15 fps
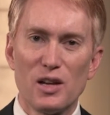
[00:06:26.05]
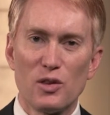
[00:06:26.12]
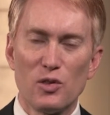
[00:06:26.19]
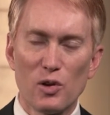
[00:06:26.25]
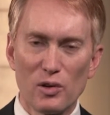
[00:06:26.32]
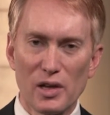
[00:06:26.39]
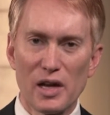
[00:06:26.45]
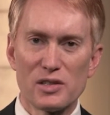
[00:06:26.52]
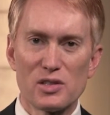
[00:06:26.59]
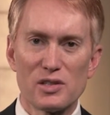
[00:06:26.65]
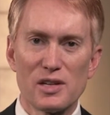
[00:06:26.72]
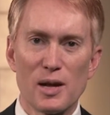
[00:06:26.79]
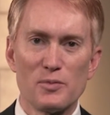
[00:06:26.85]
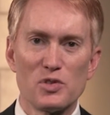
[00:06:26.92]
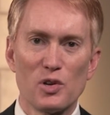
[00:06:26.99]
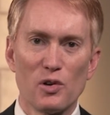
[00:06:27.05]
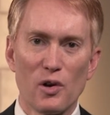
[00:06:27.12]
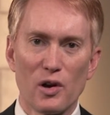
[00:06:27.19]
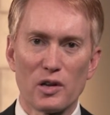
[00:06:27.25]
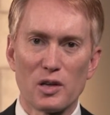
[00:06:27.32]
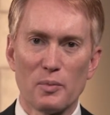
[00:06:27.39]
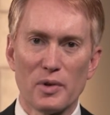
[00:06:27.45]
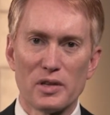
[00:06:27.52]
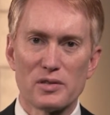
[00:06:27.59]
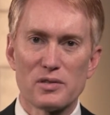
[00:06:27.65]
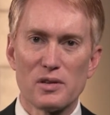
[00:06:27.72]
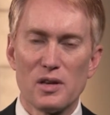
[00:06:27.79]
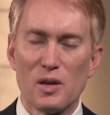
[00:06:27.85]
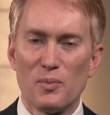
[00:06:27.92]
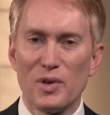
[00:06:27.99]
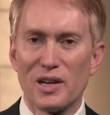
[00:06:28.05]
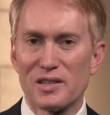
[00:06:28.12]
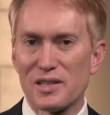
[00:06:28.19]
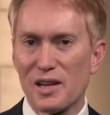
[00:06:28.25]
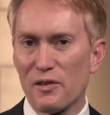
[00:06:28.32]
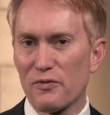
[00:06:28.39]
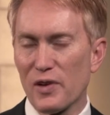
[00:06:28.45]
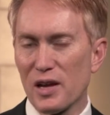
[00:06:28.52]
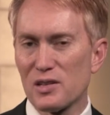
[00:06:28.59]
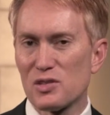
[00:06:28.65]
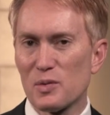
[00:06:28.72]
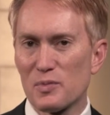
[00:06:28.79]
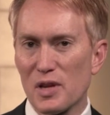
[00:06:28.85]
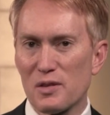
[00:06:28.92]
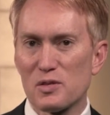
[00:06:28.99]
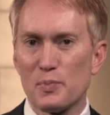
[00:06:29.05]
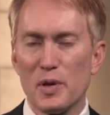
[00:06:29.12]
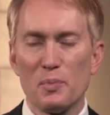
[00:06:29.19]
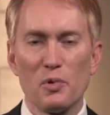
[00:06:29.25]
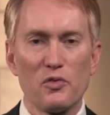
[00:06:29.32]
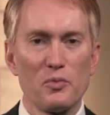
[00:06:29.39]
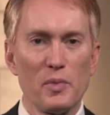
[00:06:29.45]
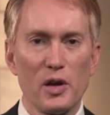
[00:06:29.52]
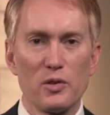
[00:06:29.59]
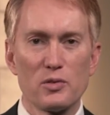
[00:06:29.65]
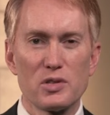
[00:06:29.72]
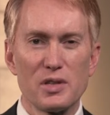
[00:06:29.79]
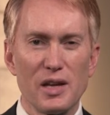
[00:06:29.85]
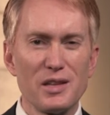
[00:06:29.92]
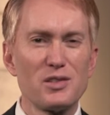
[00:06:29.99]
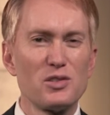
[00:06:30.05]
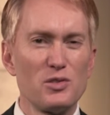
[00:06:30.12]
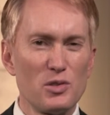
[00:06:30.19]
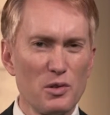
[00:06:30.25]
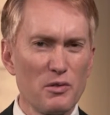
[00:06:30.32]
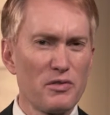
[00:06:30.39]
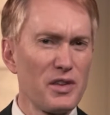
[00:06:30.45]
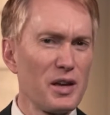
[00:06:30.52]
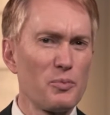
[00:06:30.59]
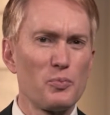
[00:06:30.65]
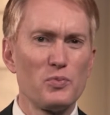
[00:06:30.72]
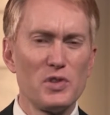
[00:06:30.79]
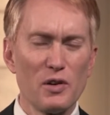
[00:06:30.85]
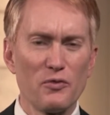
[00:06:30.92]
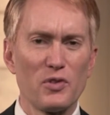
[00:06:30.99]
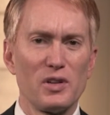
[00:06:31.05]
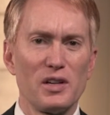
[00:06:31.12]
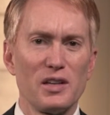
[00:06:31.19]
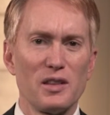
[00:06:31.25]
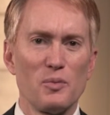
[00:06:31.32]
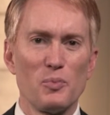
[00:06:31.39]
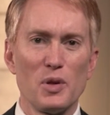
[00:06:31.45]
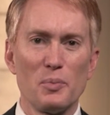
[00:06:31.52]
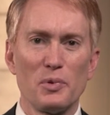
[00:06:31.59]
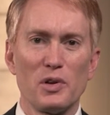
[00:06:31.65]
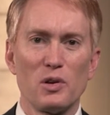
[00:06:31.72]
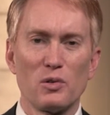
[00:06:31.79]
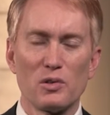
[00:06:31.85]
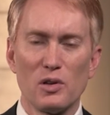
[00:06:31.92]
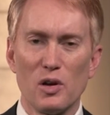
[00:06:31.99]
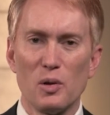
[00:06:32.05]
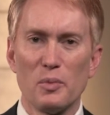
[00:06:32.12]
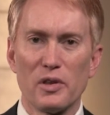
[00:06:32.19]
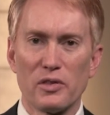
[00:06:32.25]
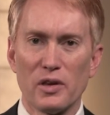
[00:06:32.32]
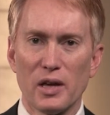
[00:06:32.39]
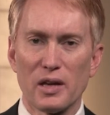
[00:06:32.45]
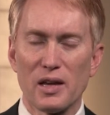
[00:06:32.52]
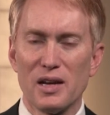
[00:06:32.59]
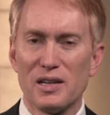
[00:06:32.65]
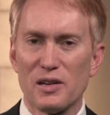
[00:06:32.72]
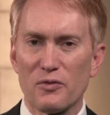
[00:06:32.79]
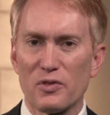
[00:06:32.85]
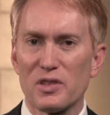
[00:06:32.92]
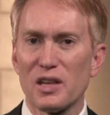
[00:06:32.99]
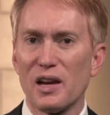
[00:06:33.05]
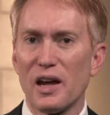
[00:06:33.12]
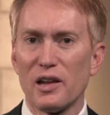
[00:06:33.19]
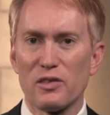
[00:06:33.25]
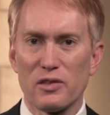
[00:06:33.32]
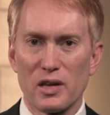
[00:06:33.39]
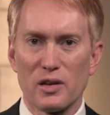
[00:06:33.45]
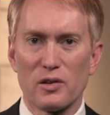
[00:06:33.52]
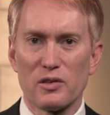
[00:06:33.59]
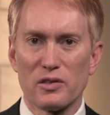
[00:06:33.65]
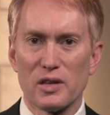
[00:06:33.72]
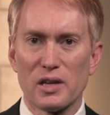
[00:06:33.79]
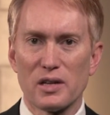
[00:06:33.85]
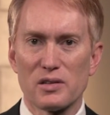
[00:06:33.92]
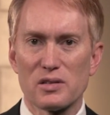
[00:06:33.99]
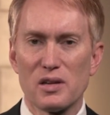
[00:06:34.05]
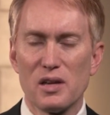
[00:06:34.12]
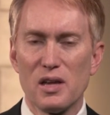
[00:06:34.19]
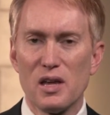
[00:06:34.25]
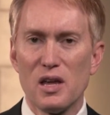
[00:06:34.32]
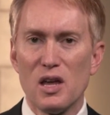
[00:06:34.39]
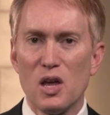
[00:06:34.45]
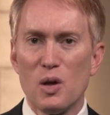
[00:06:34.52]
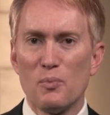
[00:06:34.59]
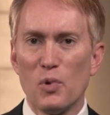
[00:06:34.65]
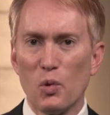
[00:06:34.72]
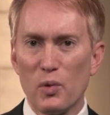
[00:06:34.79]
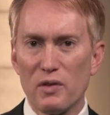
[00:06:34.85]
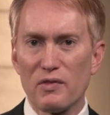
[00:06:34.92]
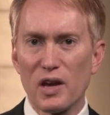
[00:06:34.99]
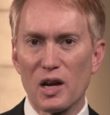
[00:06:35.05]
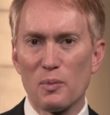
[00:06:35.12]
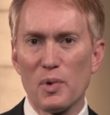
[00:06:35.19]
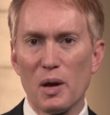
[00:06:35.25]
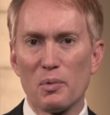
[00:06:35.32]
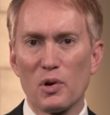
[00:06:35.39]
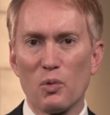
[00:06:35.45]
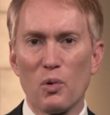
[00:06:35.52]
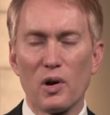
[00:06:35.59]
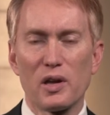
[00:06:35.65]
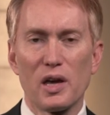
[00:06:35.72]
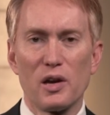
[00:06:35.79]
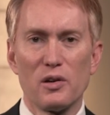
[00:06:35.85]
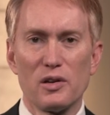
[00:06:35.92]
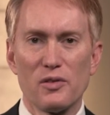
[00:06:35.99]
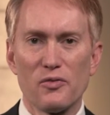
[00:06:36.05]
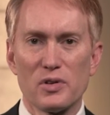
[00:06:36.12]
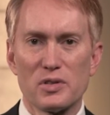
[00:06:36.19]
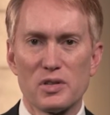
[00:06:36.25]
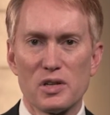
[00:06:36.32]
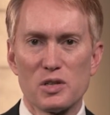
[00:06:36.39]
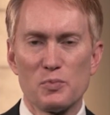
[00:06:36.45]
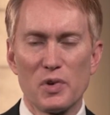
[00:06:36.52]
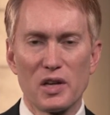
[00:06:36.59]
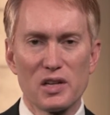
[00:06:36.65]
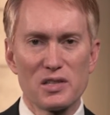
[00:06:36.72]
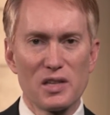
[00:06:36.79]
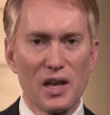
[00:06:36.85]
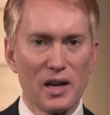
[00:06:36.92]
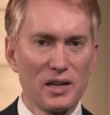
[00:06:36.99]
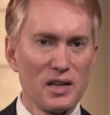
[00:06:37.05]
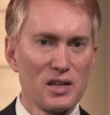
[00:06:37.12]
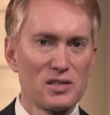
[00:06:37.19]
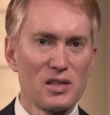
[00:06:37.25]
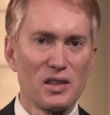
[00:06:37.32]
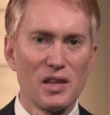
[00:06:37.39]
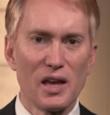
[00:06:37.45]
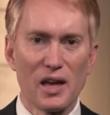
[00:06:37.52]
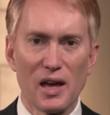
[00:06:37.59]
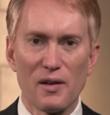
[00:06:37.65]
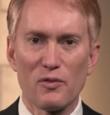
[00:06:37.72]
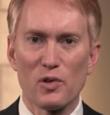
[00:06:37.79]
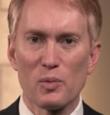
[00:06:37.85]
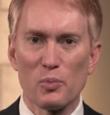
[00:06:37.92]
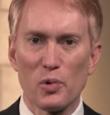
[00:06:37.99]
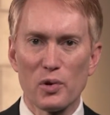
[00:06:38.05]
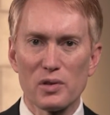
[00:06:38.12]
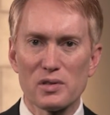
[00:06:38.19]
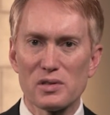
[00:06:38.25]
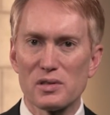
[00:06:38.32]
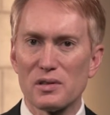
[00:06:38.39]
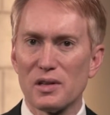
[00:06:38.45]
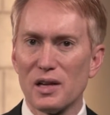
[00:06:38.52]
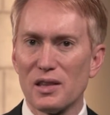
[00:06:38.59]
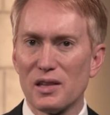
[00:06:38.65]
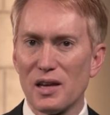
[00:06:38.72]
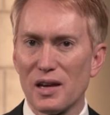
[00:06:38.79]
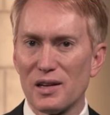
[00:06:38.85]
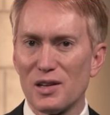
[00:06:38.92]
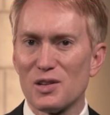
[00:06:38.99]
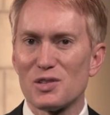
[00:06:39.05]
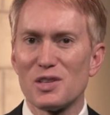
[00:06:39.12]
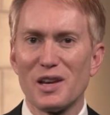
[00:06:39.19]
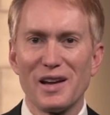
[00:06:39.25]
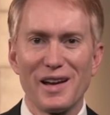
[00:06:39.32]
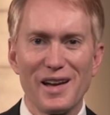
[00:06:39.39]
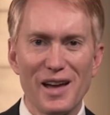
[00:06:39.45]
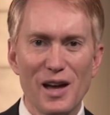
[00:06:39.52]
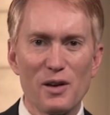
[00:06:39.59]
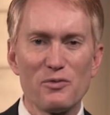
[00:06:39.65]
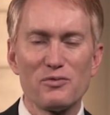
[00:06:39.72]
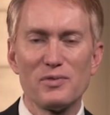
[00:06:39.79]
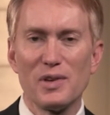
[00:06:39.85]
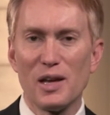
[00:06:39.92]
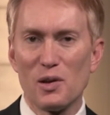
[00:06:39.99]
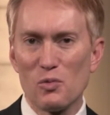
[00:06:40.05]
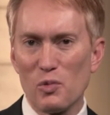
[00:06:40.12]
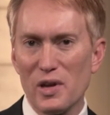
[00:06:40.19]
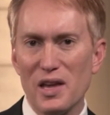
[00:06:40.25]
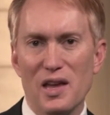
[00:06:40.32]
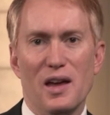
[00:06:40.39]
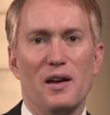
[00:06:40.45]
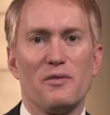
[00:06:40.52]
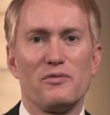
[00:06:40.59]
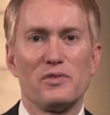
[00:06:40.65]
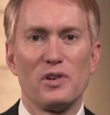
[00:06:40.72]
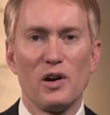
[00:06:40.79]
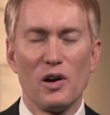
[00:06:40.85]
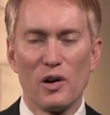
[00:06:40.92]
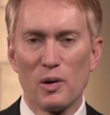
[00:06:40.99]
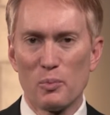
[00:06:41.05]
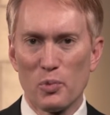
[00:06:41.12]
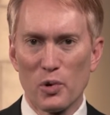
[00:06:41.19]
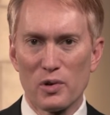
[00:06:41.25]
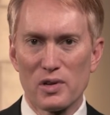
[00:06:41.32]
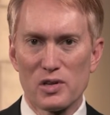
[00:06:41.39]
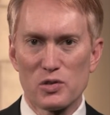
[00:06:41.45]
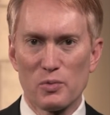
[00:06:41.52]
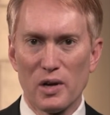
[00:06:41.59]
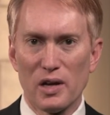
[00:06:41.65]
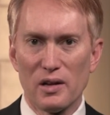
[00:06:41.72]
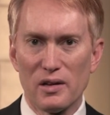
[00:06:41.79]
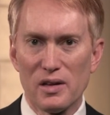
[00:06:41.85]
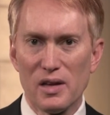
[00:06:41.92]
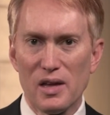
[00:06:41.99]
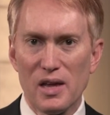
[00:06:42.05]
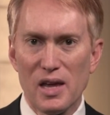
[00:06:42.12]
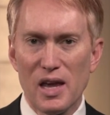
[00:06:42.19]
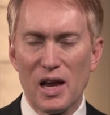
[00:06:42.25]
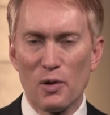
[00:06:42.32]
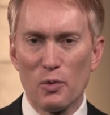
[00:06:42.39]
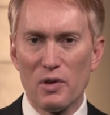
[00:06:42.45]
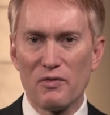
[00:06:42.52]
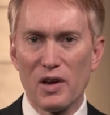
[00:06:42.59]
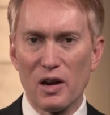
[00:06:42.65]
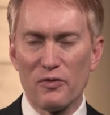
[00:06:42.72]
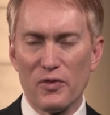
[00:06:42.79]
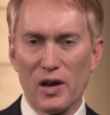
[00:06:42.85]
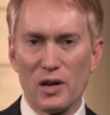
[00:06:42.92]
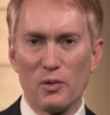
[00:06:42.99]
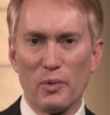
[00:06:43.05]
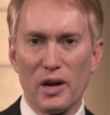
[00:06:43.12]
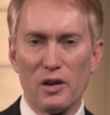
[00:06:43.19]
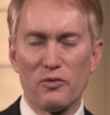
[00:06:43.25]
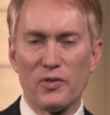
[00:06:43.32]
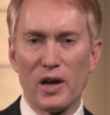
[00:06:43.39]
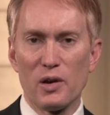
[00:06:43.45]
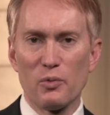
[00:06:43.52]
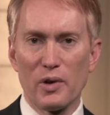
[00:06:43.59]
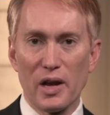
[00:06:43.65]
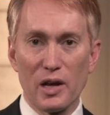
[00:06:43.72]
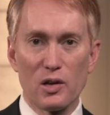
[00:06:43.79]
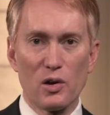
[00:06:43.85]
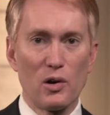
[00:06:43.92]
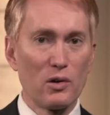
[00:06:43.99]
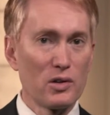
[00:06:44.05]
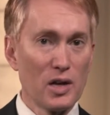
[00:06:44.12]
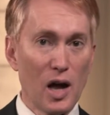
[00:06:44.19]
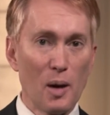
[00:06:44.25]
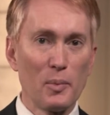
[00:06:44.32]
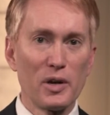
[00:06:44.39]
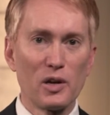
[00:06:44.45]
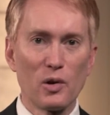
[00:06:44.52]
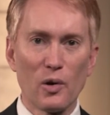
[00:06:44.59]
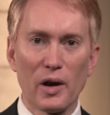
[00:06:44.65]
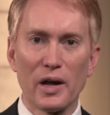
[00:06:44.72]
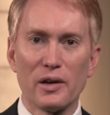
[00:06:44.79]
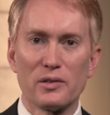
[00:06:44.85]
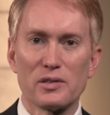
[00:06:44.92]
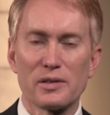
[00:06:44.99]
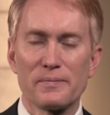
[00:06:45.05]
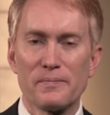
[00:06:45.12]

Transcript: There are lots of times there are arguments, because I find sometimes people from other states do think differently than people in Oklahoma think, and different than I think on things. But we've got to be able to work out our differences, because the ideas that they have are important, and the ideas that I have and we have are important as well. And we've got to find a way to find what I call common ground.